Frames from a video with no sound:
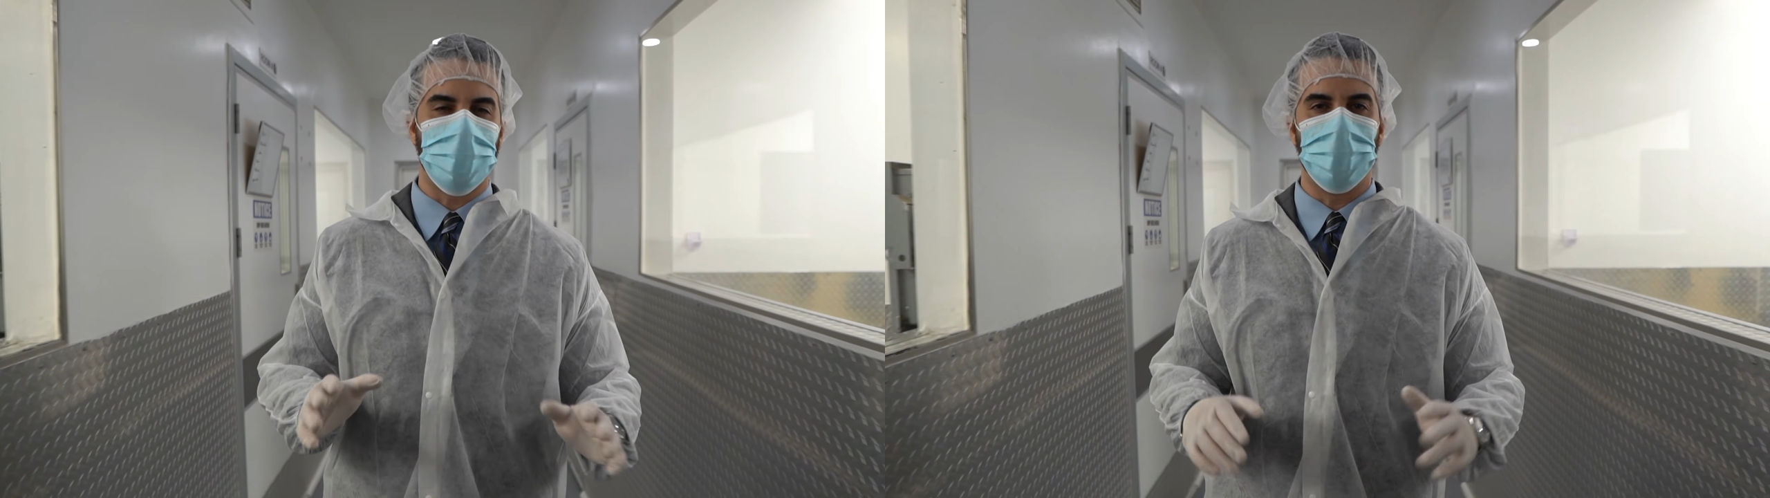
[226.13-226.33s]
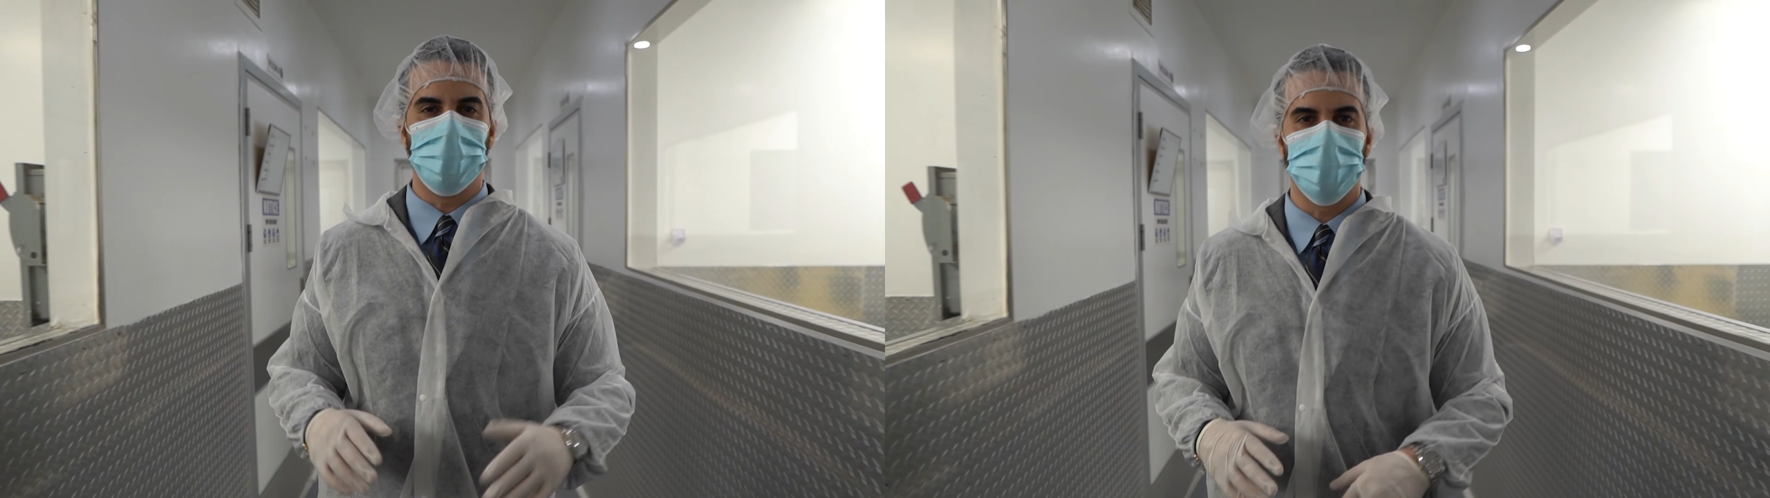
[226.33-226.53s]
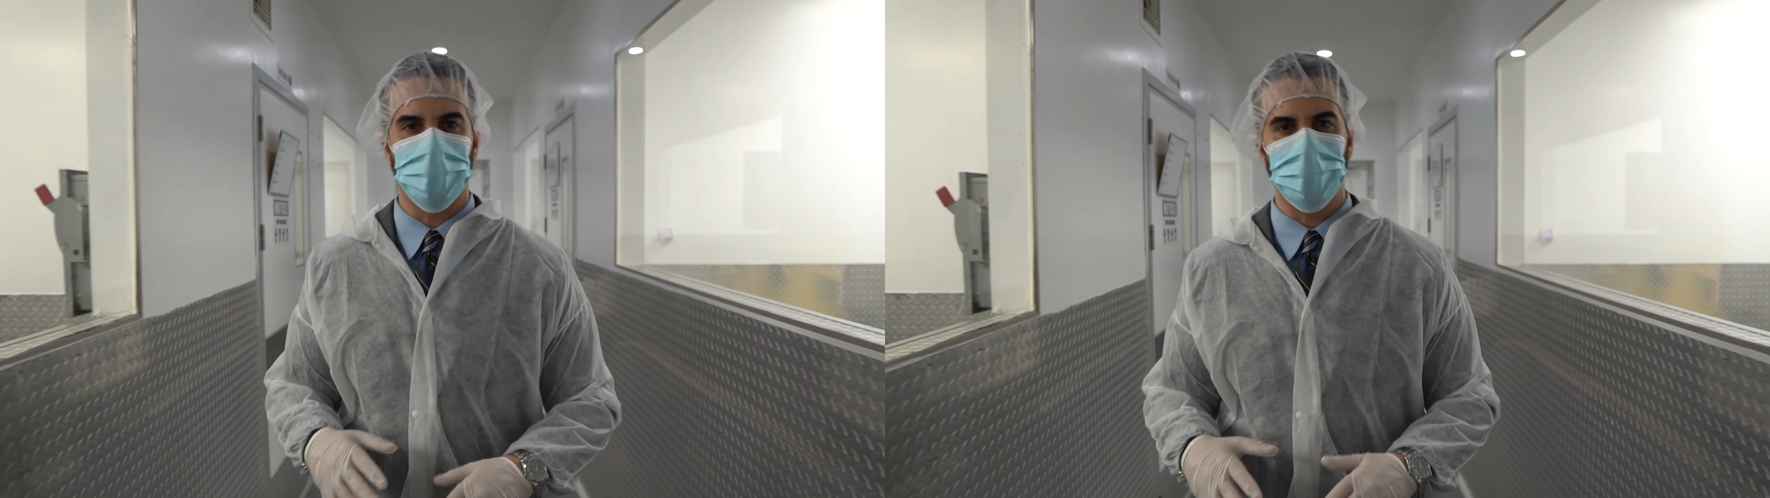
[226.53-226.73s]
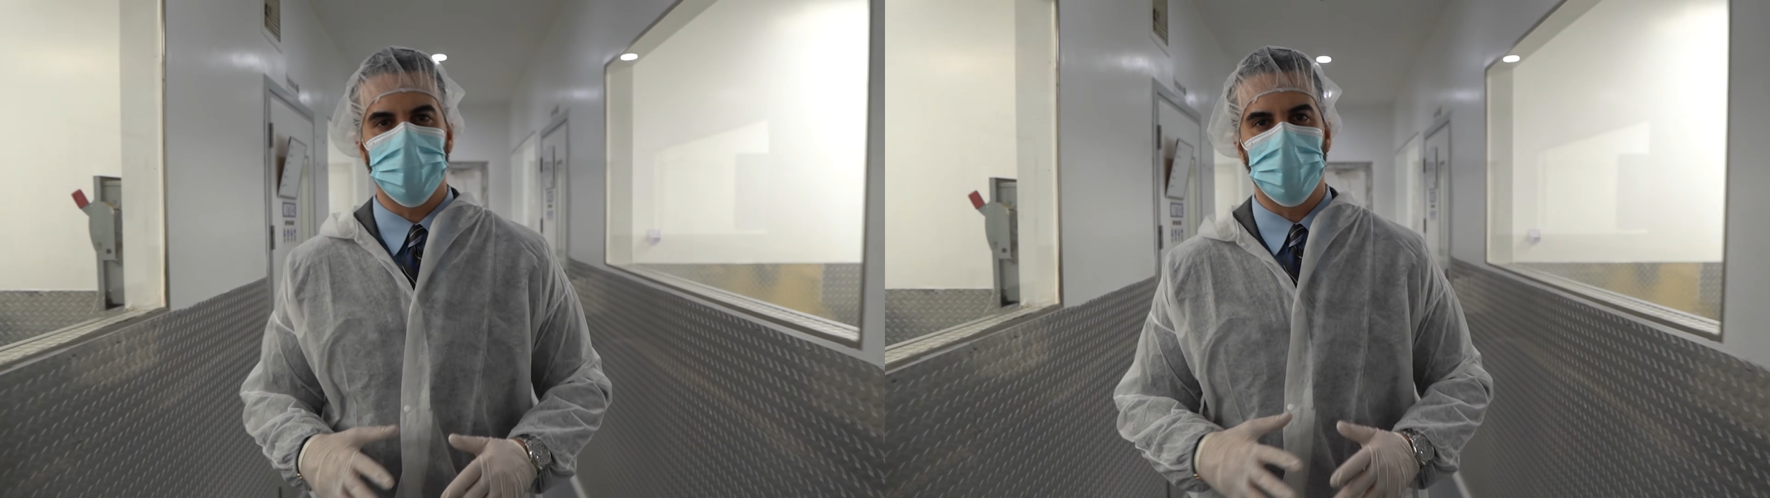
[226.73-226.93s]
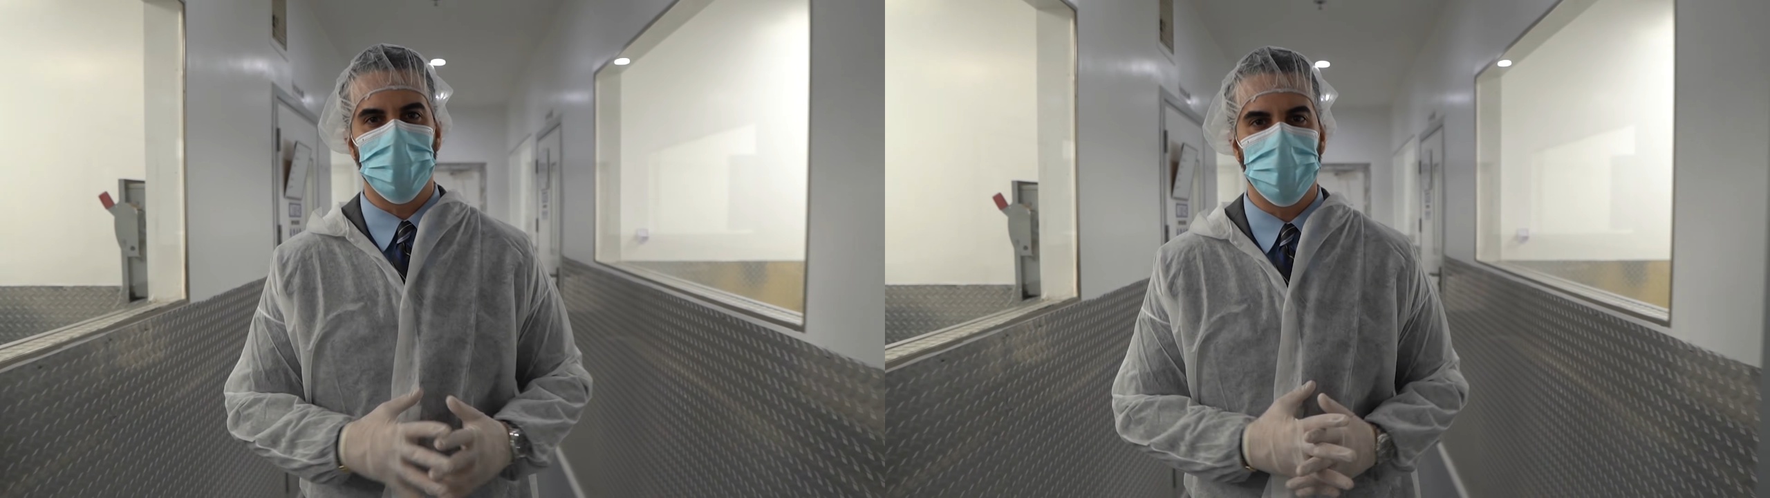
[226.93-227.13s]
tablet
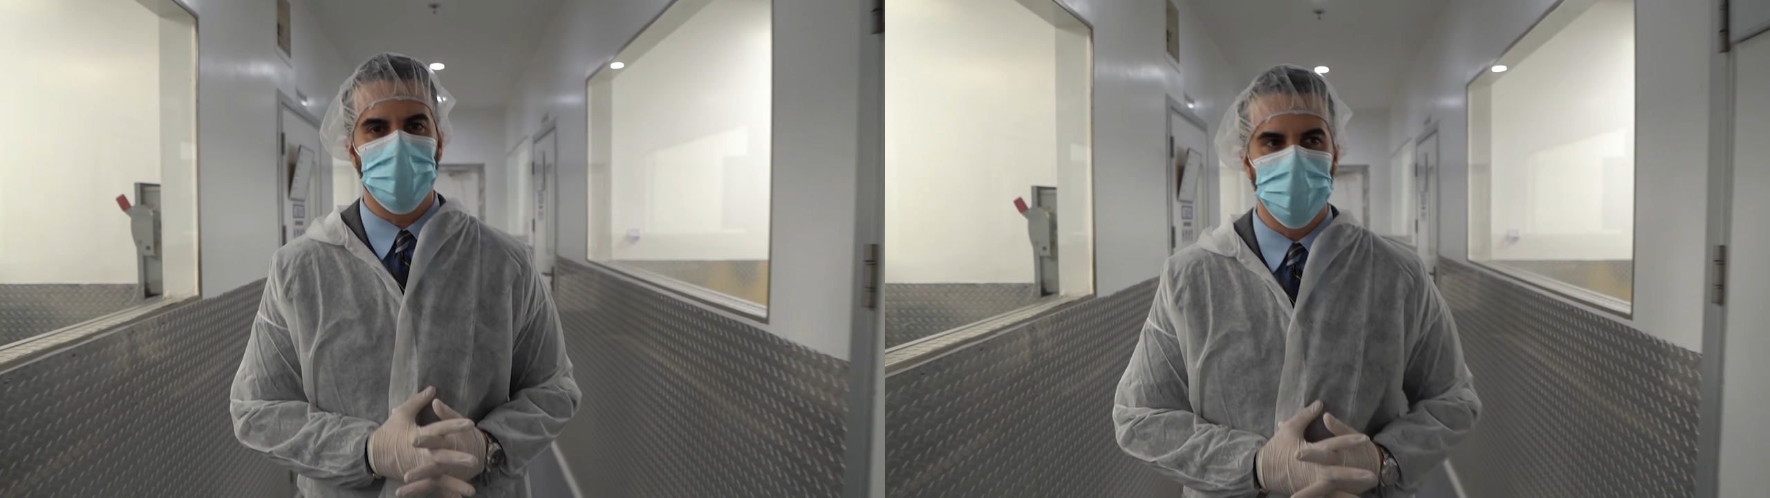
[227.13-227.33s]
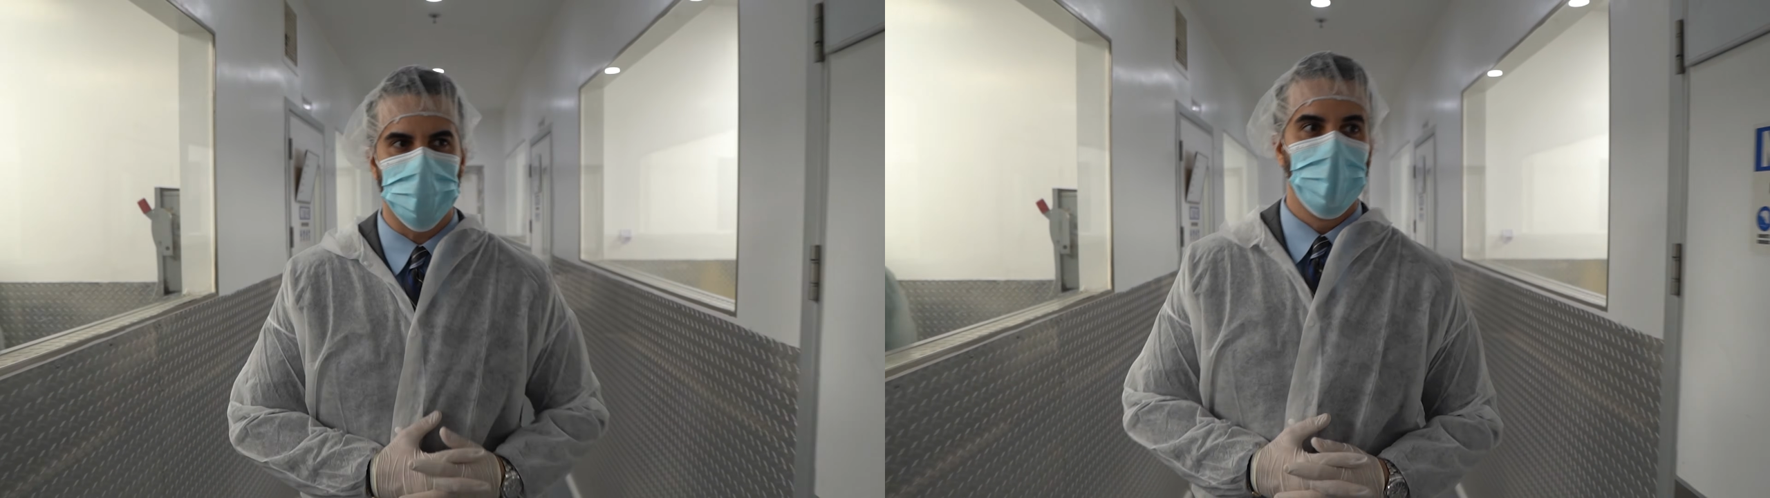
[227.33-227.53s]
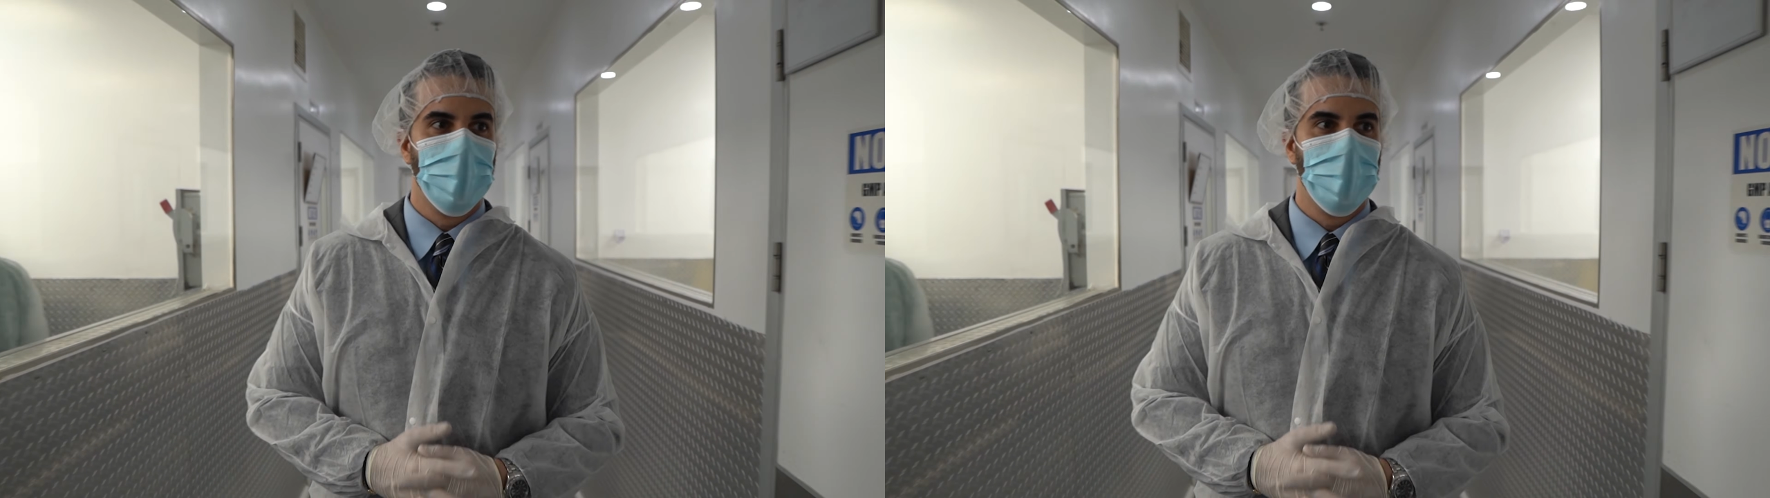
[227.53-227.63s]
machines that we use